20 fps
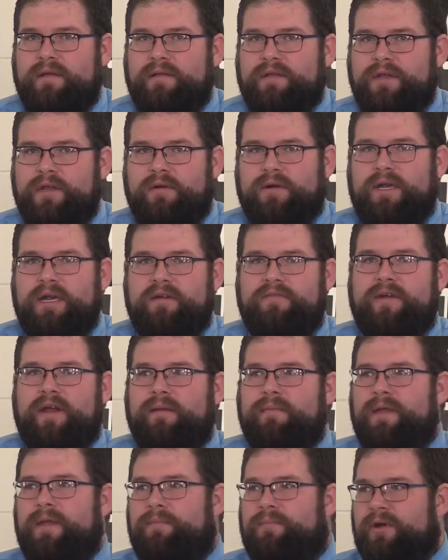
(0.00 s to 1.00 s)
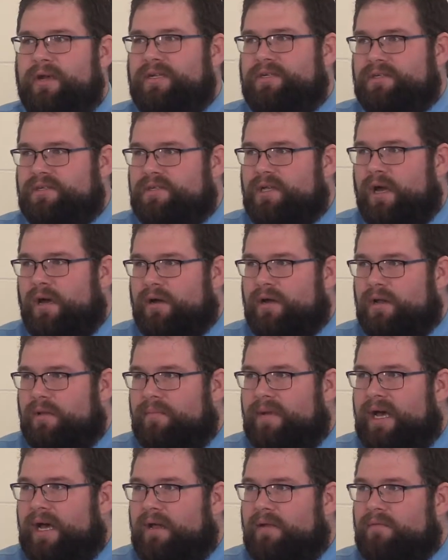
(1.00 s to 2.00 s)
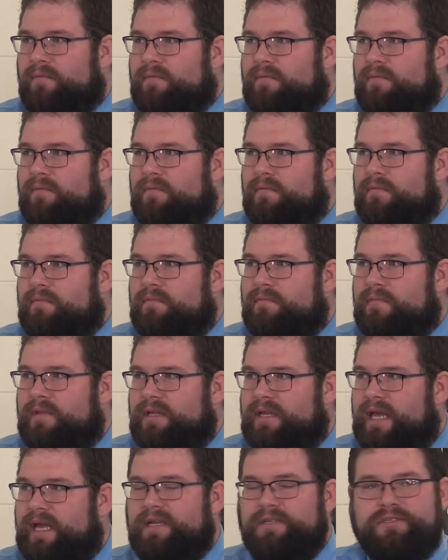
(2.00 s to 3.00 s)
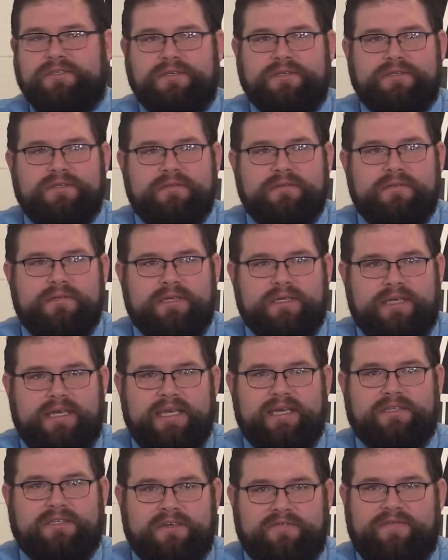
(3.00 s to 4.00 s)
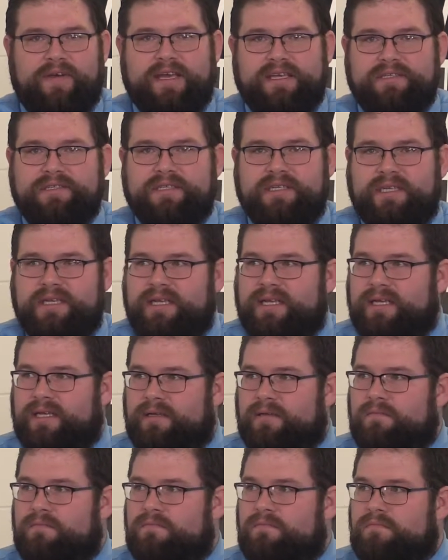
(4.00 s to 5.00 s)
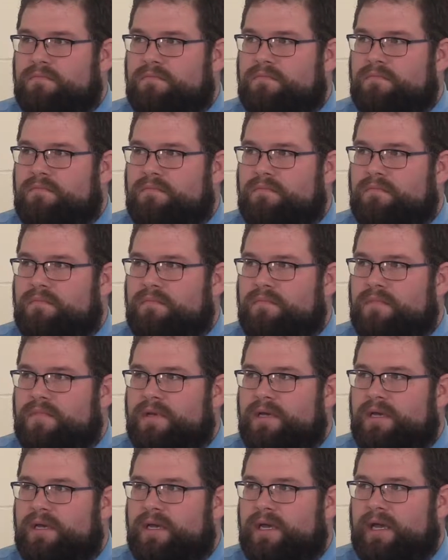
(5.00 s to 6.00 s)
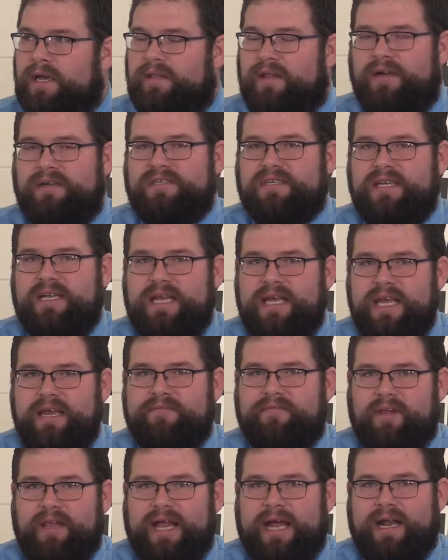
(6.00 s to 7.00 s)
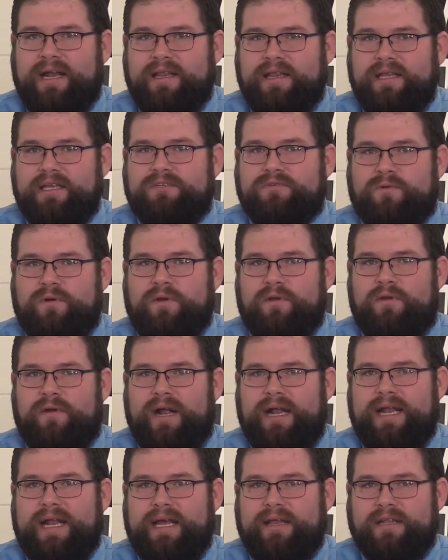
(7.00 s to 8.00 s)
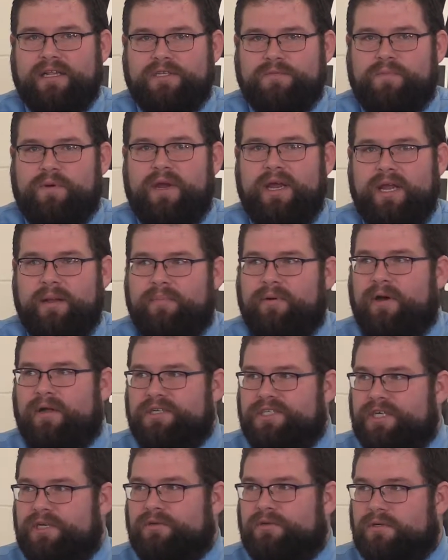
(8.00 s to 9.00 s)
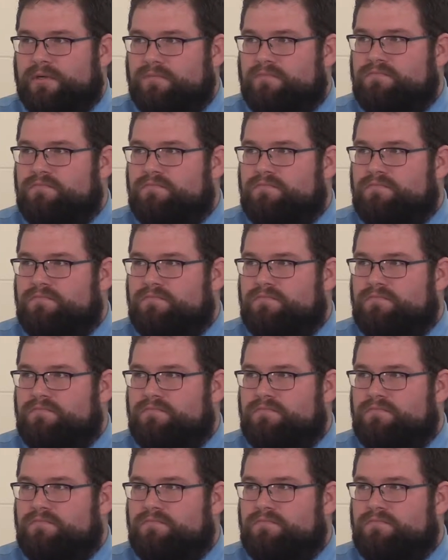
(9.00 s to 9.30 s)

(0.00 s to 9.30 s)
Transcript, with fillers: You don't hear very many preachers talking about the dangers that kids are facing today. Right. And there's an evil out in this world right now that's preying upon children.